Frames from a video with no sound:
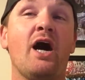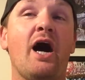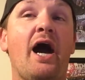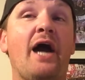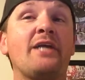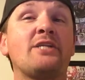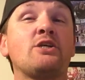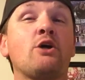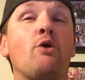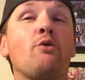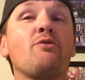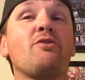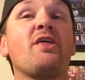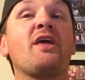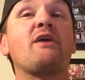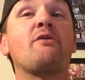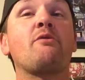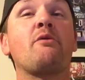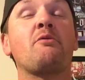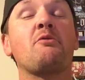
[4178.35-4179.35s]
I don't
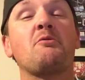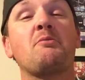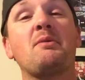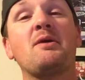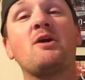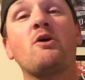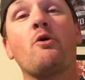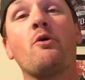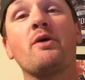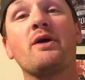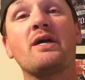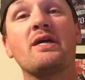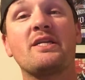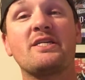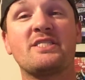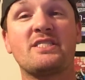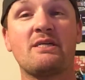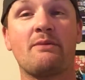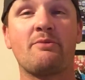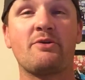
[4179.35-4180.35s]
think we would be going
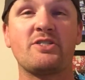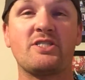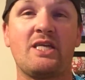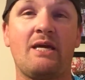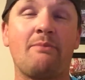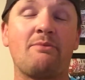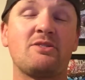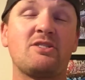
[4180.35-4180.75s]
into SummerSlam